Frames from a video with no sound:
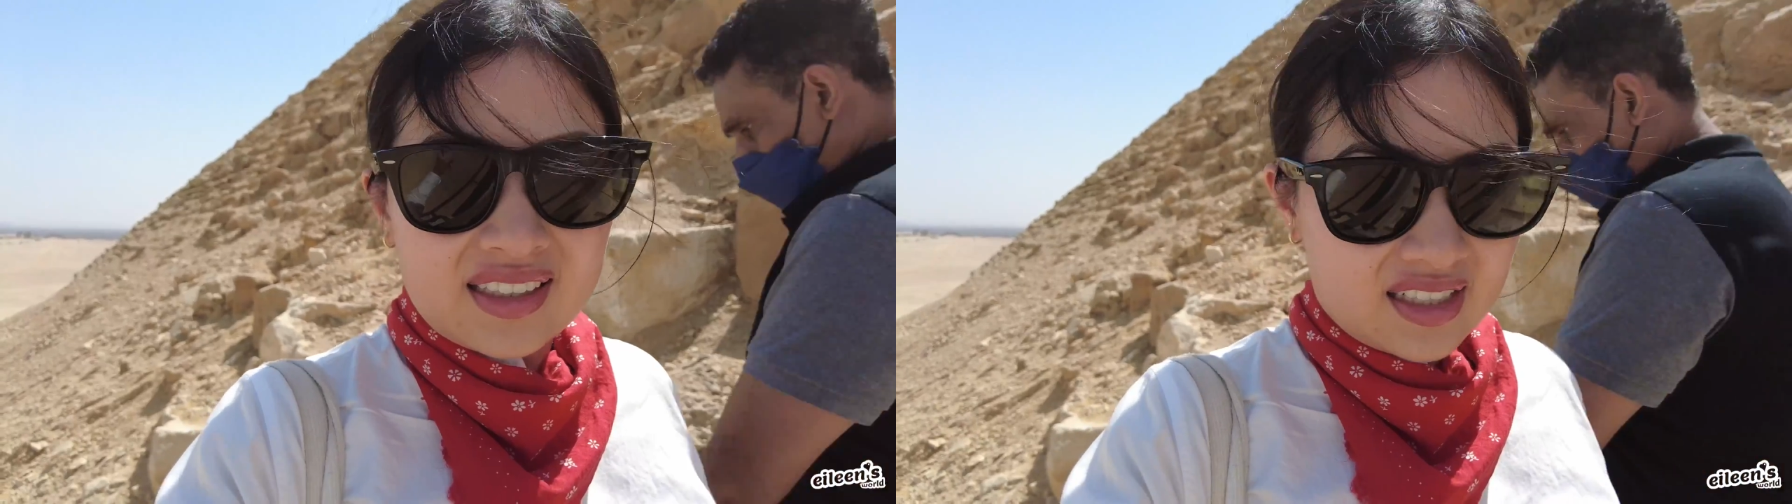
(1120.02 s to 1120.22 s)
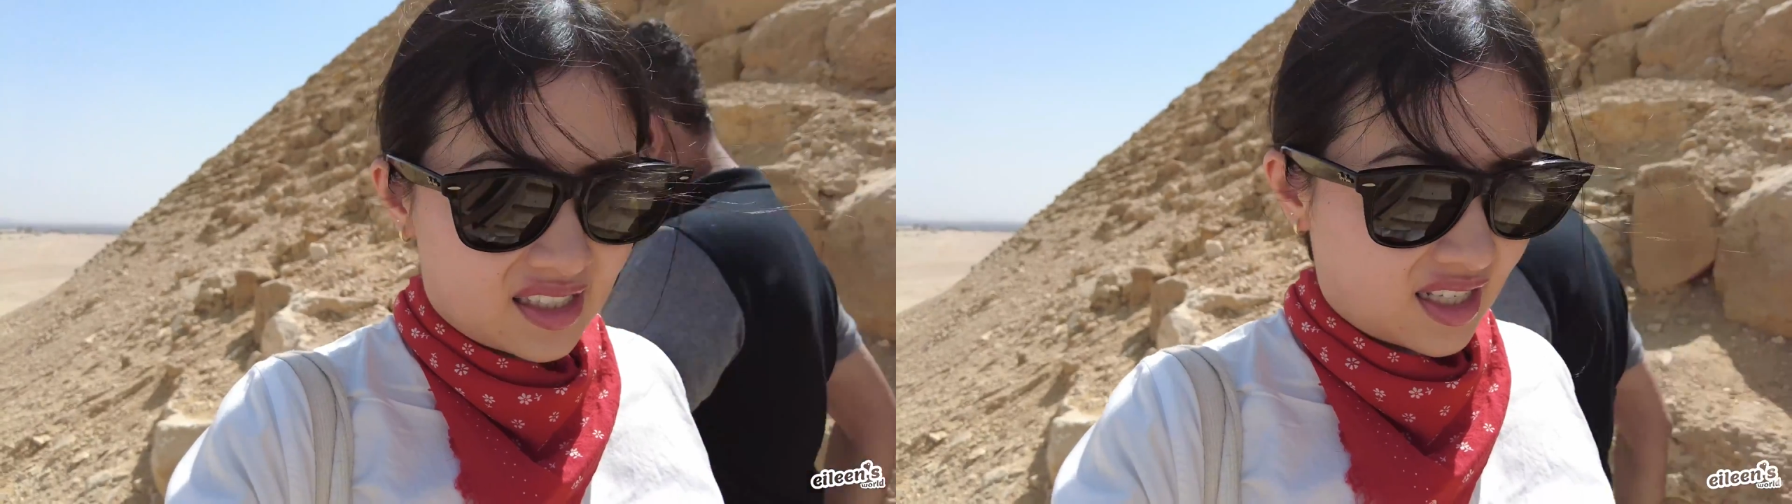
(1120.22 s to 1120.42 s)

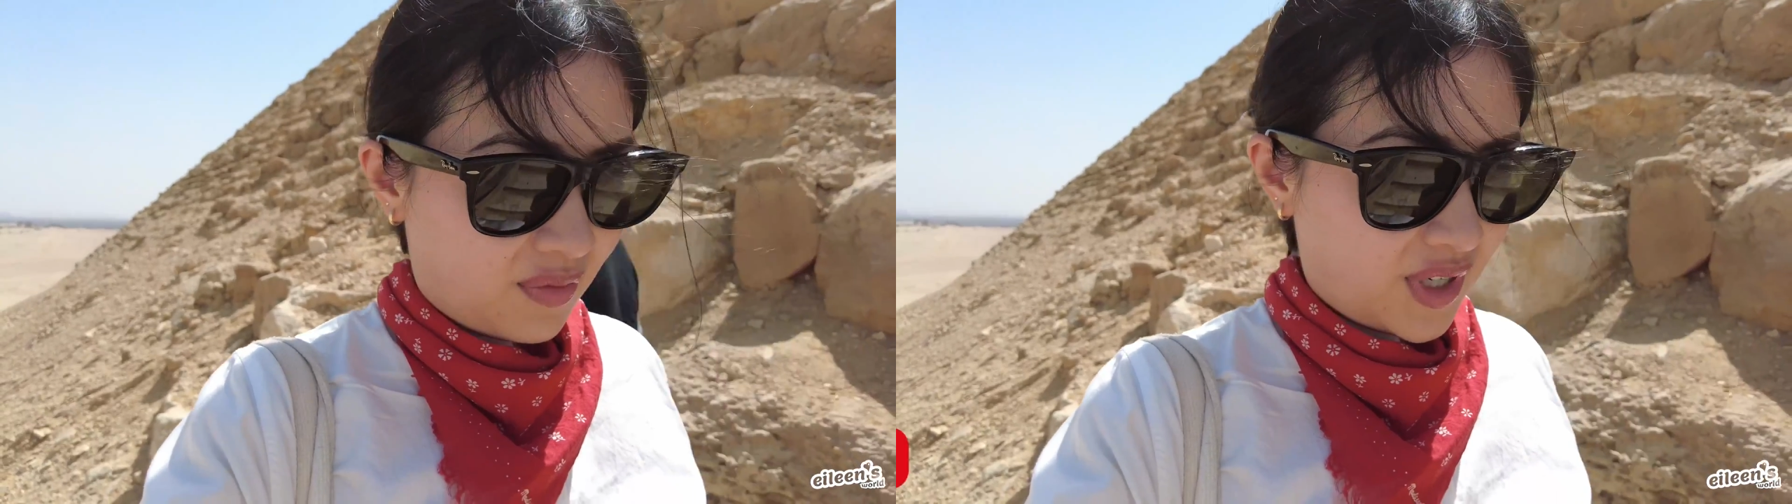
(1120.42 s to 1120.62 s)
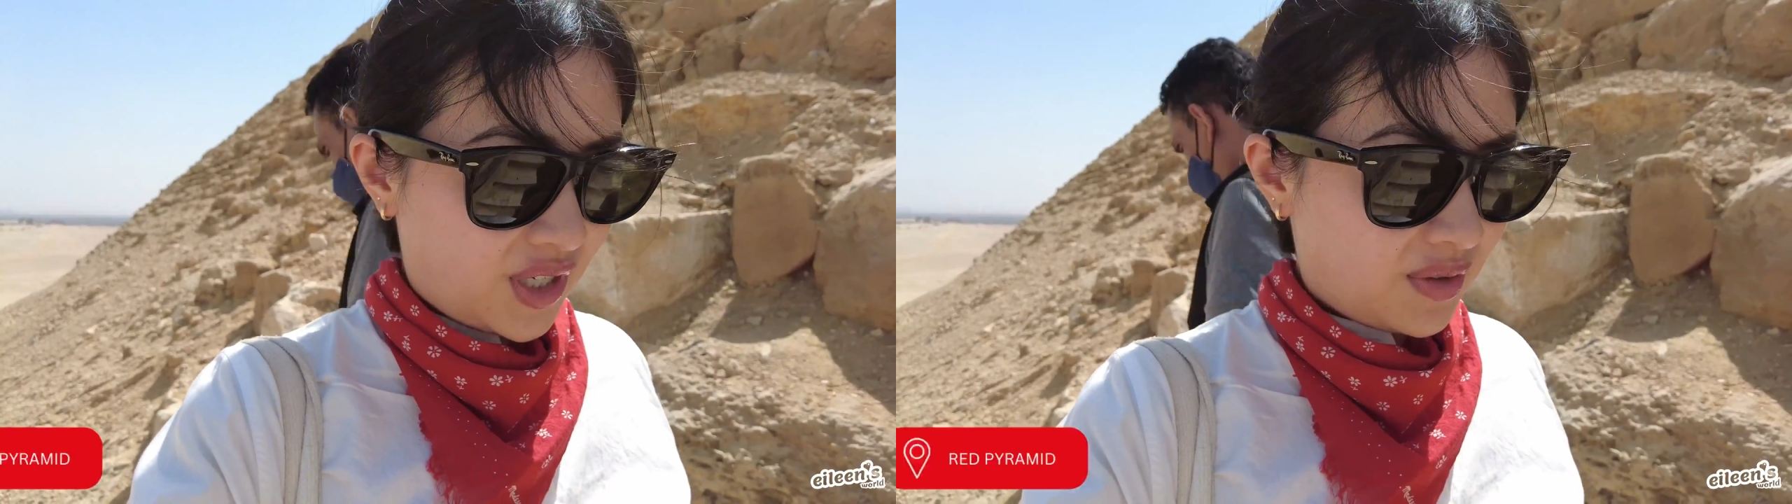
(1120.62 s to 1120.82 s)

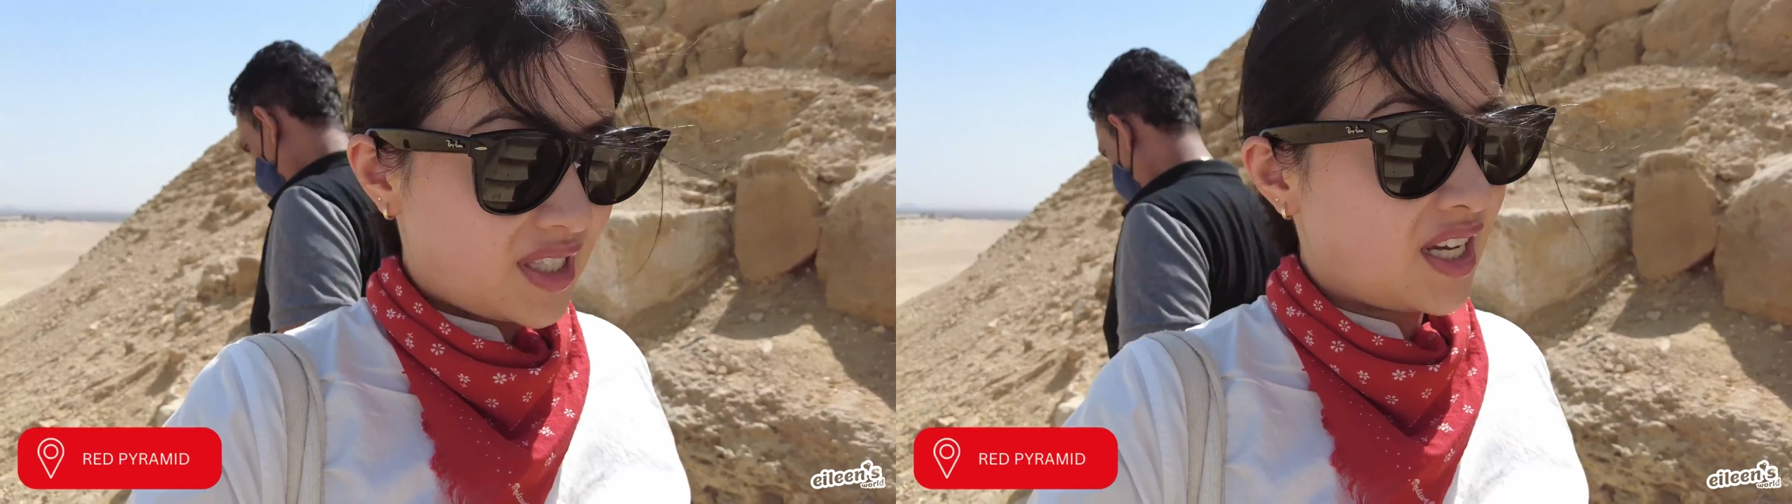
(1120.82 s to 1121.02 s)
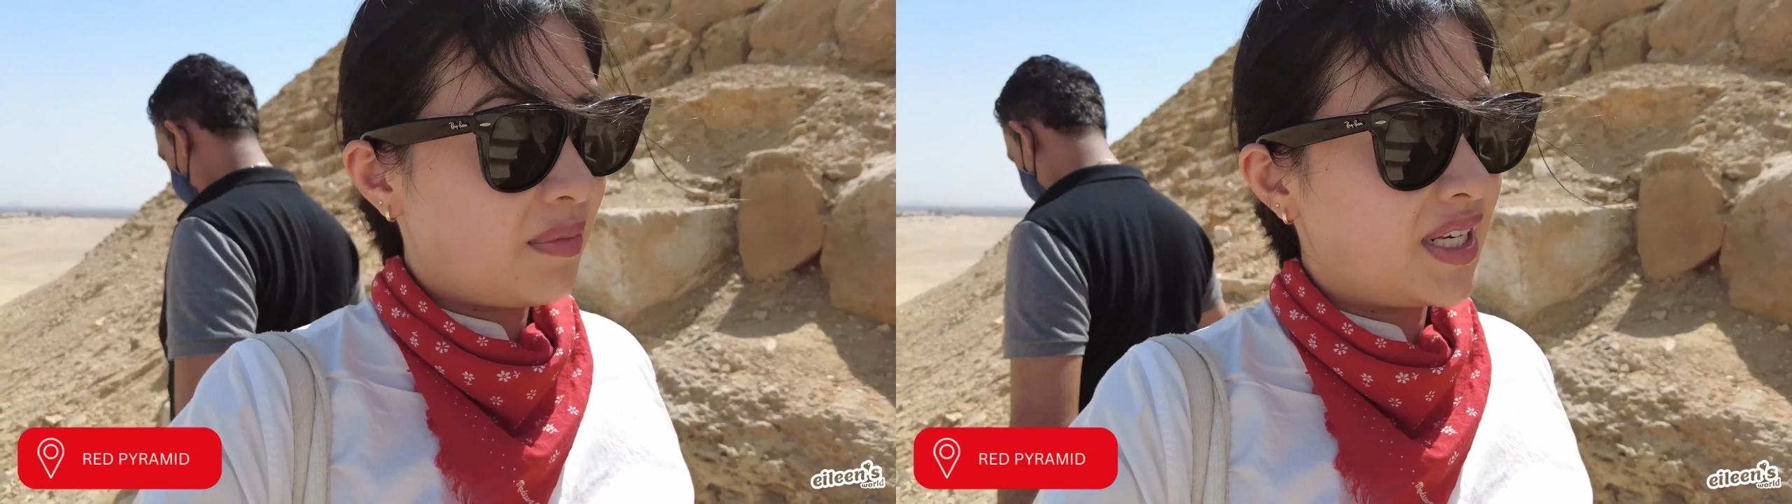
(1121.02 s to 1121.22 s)
Someone who
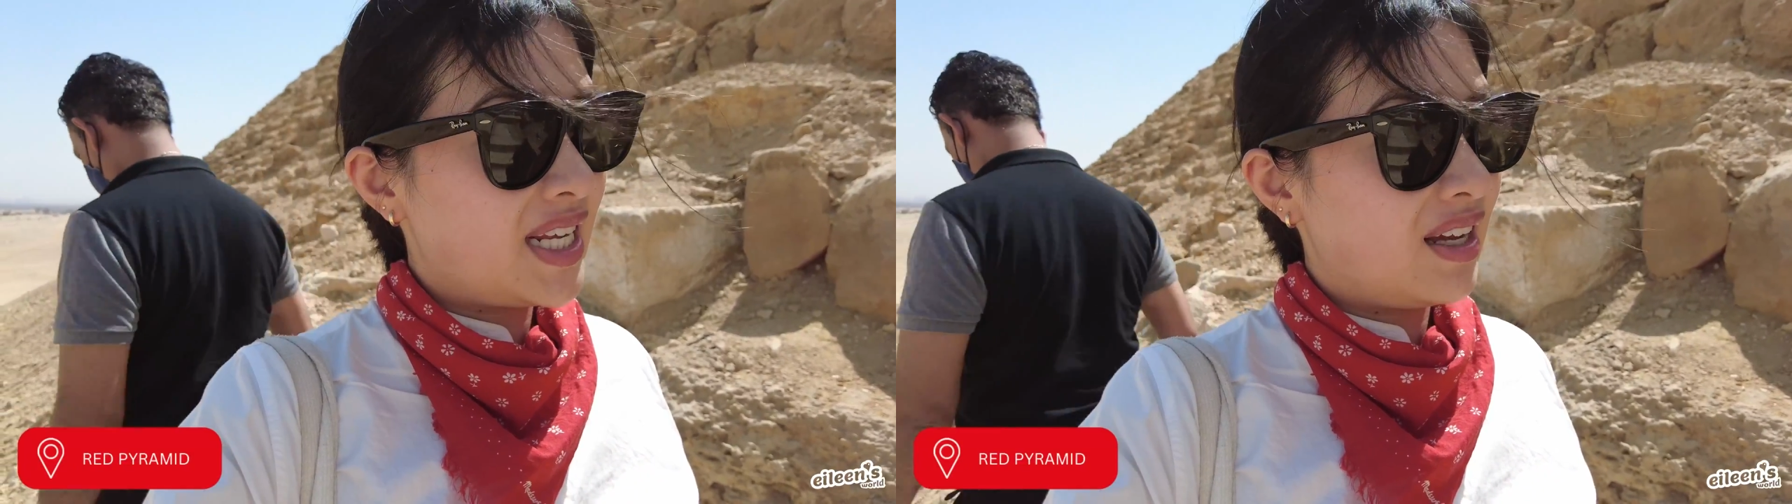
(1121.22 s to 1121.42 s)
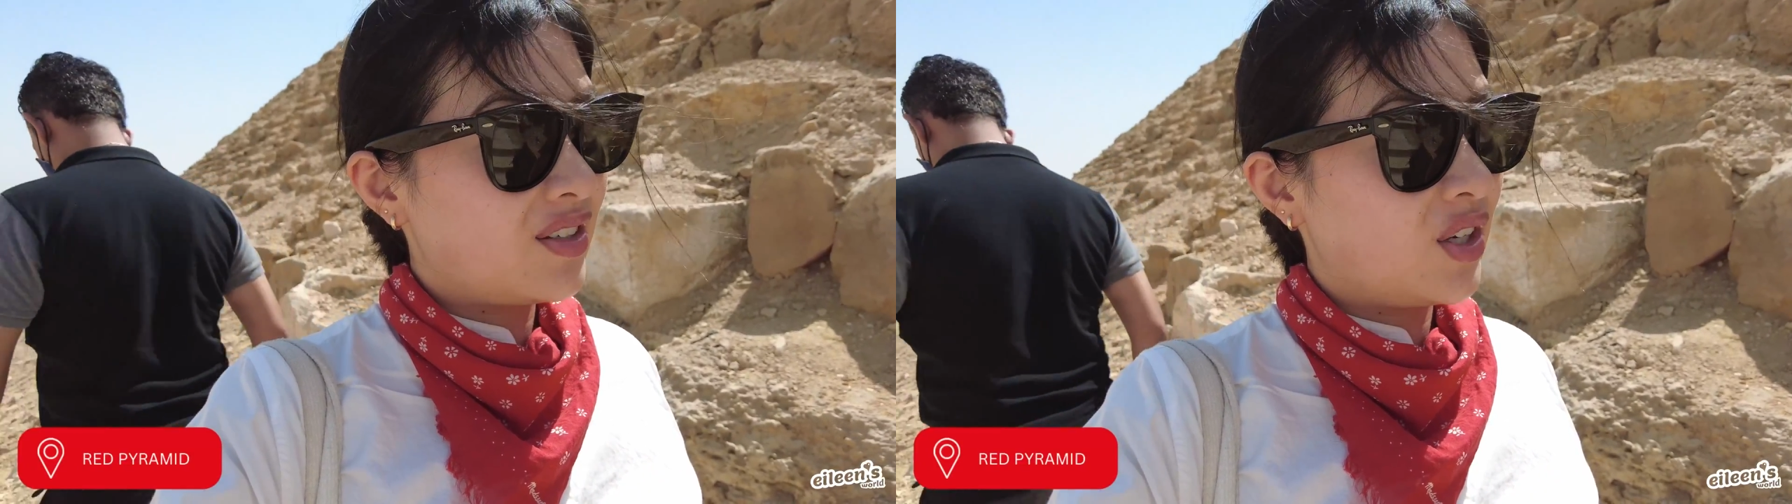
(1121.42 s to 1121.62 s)
was coming
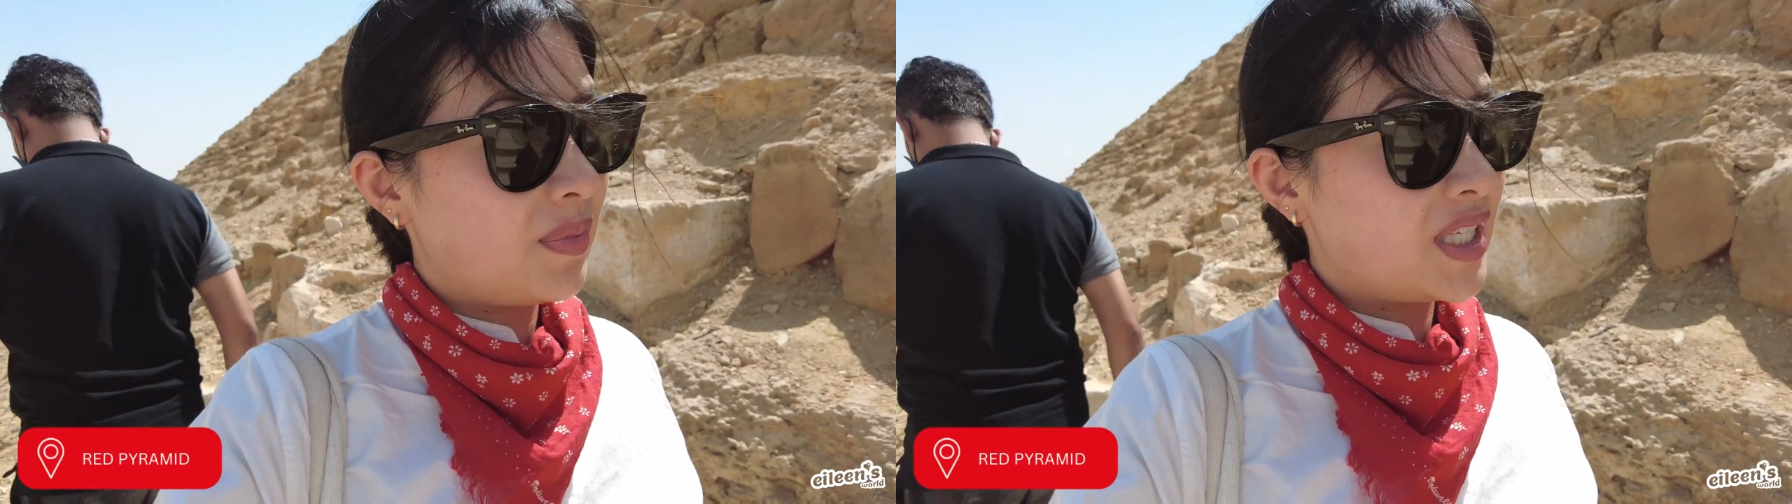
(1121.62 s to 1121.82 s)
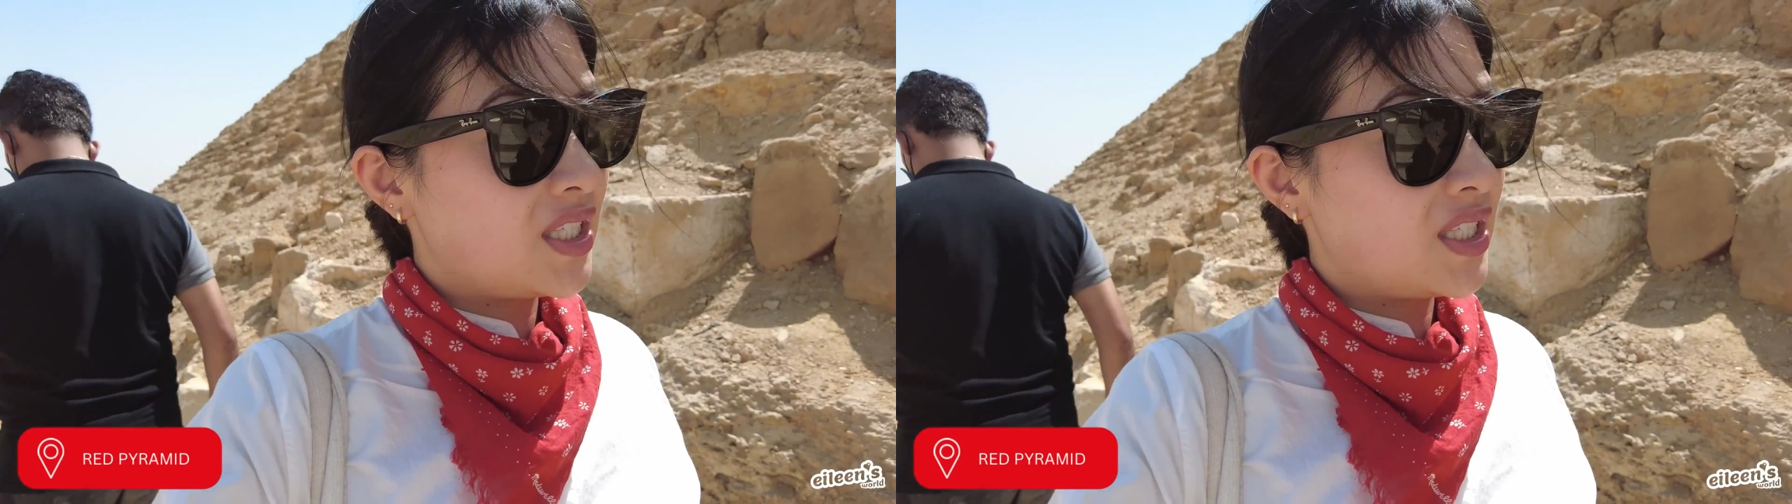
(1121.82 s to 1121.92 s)
down told me